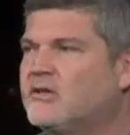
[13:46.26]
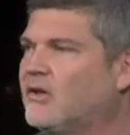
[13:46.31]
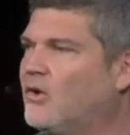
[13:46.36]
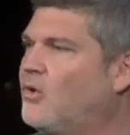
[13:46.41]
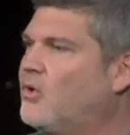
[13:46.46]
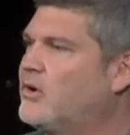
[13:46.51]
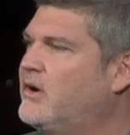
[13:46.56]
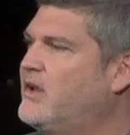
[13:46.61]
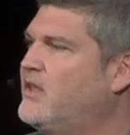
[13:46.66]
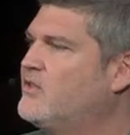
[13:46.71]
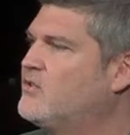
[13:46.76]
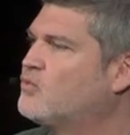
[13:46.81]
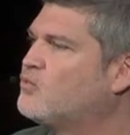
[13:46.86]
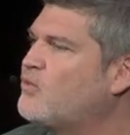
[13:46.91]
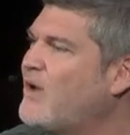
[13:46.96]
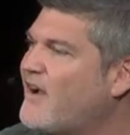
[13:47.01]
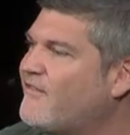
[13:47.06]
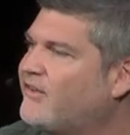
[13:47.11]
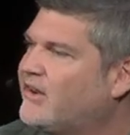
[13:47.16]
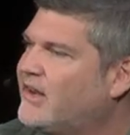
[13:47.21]
glory and the
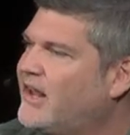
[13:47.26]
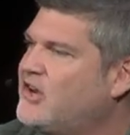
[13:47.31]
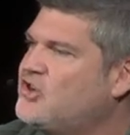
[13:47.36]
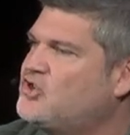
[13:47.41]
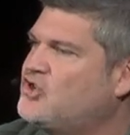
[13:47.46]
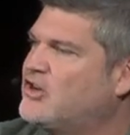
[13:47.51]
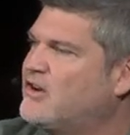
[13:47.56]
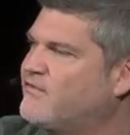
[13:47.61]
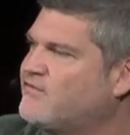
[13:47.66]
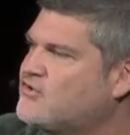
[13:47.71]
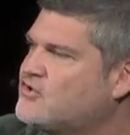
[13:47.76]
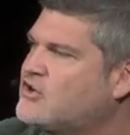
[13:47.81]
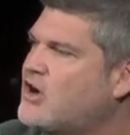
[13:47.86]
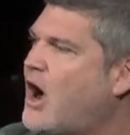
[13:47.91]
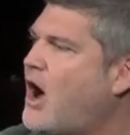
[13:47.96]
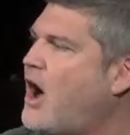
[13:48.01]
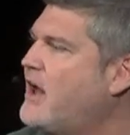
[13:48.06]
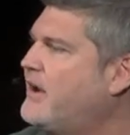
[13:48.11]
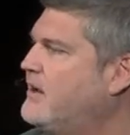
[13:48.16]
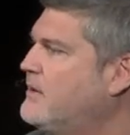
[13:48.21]
revelation of
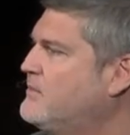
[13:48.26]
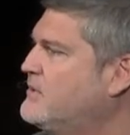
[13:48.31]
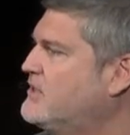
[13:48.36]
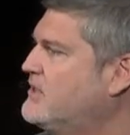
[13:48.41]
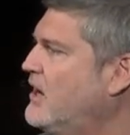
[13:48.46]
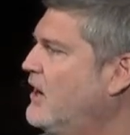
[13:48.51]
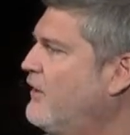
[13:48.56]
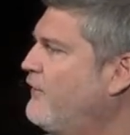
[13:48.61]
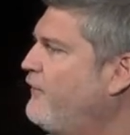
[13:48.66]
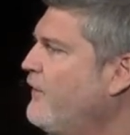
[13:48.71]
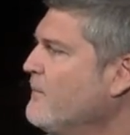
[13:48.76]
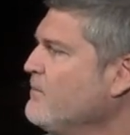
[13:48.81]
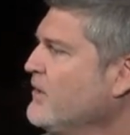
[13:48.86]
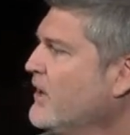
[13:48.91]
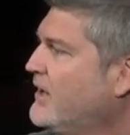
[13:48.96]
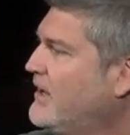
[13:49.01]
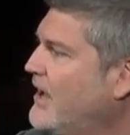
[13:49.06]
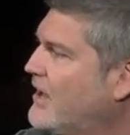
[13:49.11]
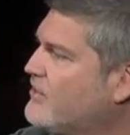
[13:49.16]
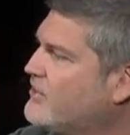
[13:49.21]
God
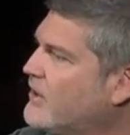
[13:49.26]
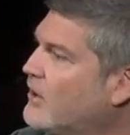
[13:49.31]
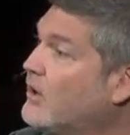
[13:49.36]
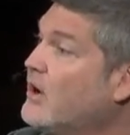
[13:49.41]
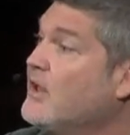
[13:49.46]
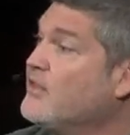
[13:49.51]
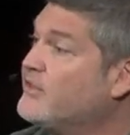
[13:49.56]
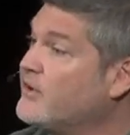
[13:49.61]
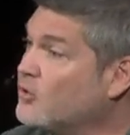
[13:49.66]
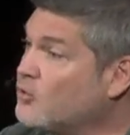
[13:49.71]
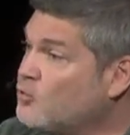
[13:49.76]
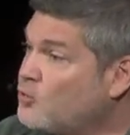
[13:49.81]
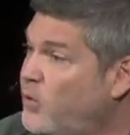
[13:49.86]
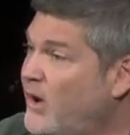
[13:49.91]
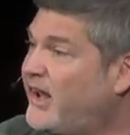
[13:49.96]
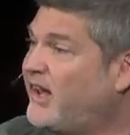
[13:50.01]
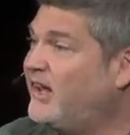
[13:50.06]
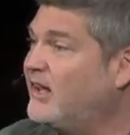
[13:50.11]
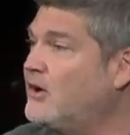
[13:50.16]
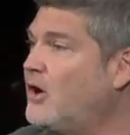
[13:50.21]
Himself, yet their, their
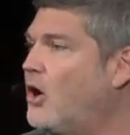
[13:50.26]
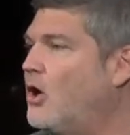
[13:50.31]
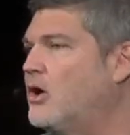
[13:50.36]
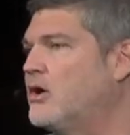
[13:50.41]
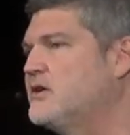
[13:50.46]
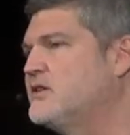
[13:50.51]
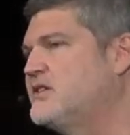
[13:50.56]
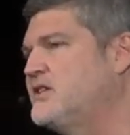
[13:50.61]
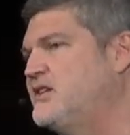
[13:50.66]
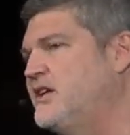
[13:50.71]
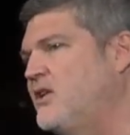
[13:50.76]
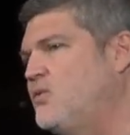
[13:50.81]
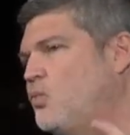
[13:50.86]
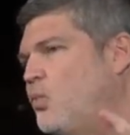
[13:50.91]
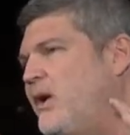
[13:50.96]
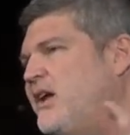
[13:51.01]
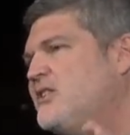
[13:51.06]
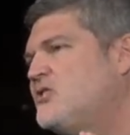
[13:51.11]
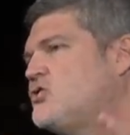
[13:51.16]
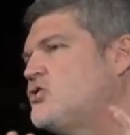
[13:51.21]
wicked hearts said,
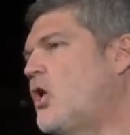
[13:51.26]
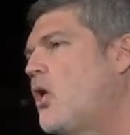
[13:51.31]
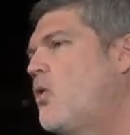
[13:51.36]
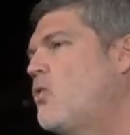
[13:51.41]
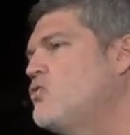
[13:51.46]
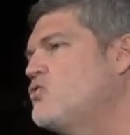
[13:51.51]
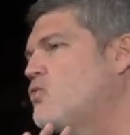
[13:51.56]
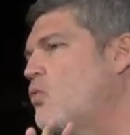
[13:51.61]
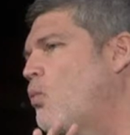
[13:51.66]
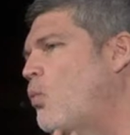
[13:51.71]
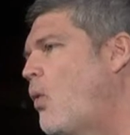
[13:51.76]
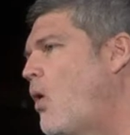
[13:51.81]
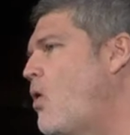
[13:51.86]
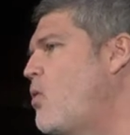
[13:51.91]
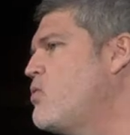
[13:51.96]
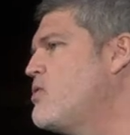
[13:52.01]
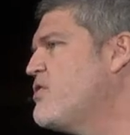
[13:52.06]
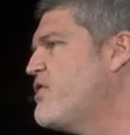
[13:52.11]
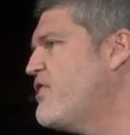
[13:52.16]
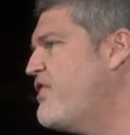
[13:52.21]
We don't
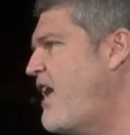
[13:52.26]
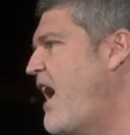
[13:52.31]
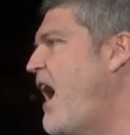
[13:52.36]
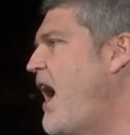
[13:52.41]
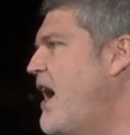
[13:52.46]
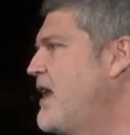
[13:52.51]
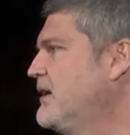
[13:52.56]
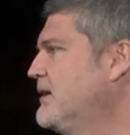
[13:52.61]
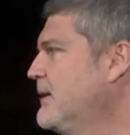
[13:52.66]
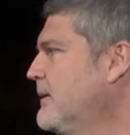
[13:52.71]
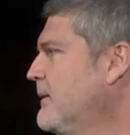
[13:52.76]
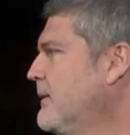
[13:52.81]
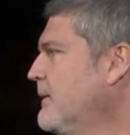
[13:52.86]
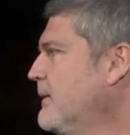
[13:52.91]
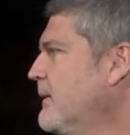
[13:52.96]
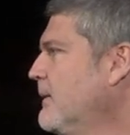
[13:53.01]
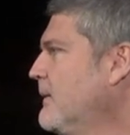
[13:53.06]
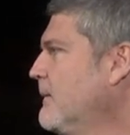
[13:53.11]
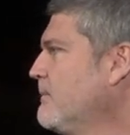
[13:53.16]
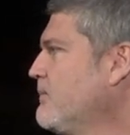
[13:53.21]
want that.
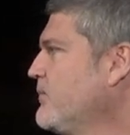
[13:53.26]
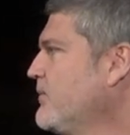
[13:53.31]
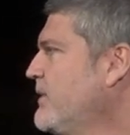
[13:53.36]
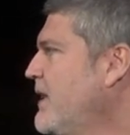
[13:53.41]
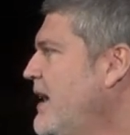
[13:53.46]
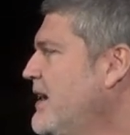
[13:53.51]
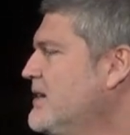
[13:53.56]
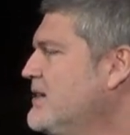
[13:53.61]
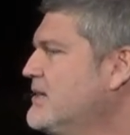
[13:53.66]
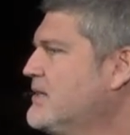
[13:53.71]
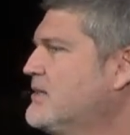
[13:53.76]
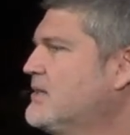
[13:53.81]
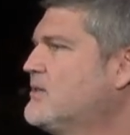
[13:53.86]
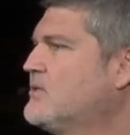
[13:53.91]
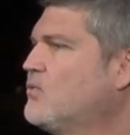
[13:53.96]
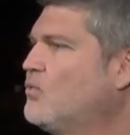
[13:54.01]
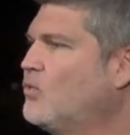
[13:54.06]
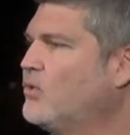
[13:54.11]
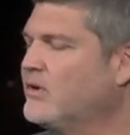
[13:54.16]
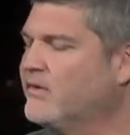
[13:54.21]
That
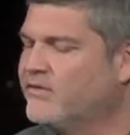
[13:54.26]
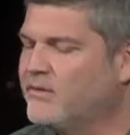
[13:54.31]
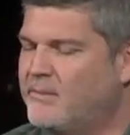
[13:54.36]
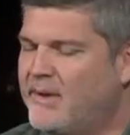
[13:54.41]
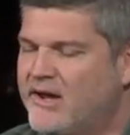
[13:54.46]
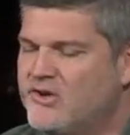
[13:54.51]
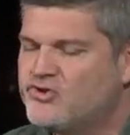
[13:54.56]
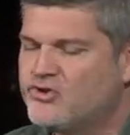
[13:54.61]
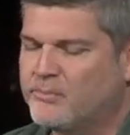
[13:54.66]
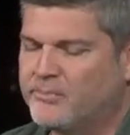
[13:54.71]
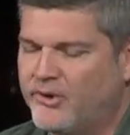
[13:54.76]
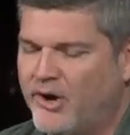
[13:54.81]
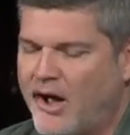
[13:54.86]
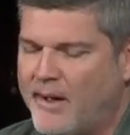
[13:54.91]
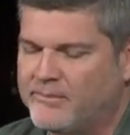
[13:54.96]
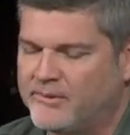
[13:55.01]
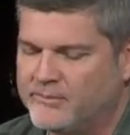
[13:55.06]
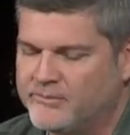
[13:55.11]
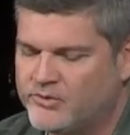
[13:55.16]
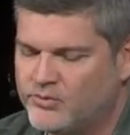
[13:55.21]
is one of the major
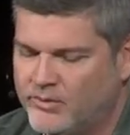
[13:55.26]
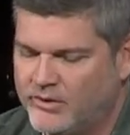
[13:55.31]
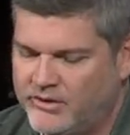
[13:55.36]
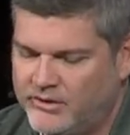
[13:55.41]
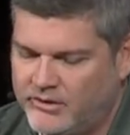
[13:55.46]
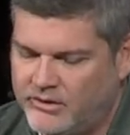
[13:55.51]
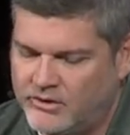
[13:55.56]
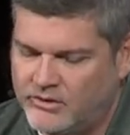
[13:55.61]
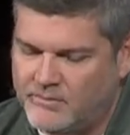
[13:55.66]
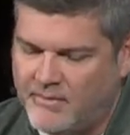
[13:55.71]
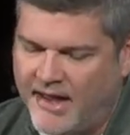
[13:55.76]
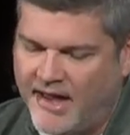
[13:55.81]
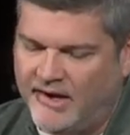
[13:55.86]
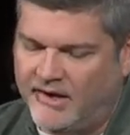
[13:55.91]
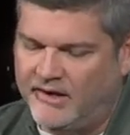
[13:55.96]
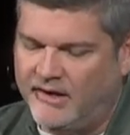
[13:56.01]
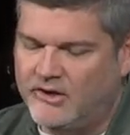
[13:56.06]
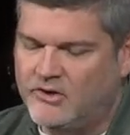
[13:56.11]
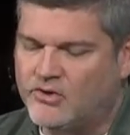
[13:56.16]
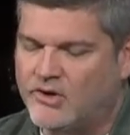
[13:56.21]
problems with
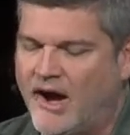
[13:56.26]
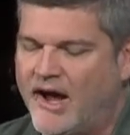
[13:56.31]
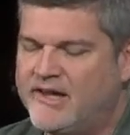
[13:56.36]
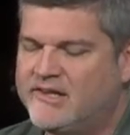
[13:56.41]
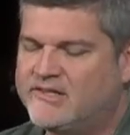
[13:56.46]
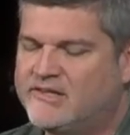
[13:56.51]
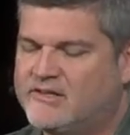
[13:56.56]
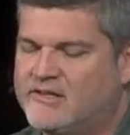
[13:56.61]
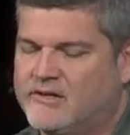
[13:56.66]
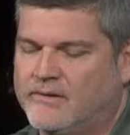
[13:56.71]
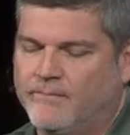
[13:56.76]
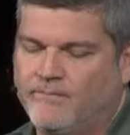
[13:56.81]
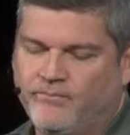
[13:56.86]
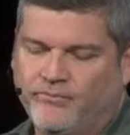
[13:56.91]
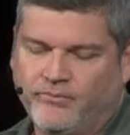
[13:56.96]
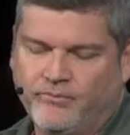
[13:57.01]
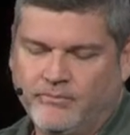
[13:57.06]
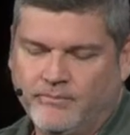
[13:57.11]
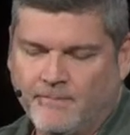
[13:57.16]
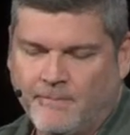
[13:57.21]
humanity. Christ
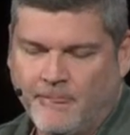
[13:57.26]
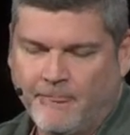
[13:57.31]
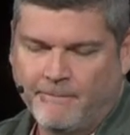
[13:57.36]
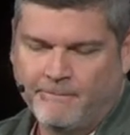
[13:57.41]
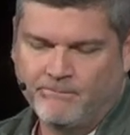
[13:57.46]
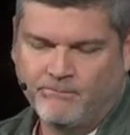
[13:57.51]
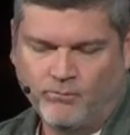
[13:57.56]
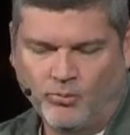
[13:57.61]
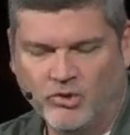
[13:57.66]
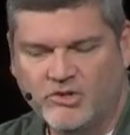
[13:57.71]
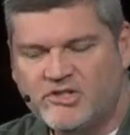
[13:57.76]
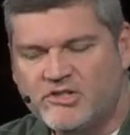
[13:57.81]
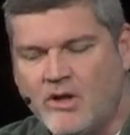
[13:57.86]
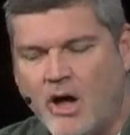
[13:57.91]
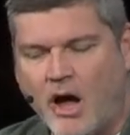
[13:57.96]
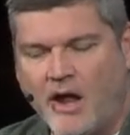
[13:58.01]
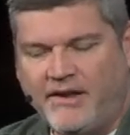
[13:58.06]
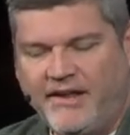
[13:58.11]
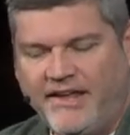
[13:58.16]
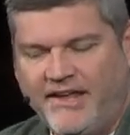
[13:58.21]
was
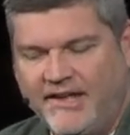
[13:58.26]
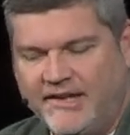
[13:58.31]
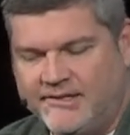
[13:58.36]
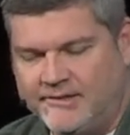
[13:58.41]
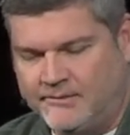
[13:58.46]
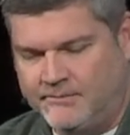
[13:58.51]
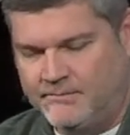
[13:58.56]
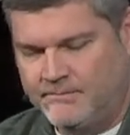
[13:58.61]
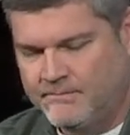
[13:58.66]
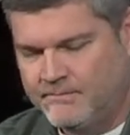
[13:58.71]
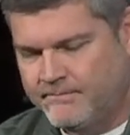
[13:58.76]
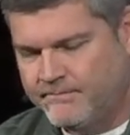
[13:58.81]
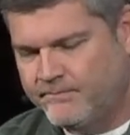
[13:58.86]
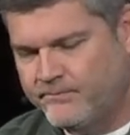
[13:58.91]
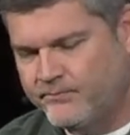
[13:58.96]
not hidden.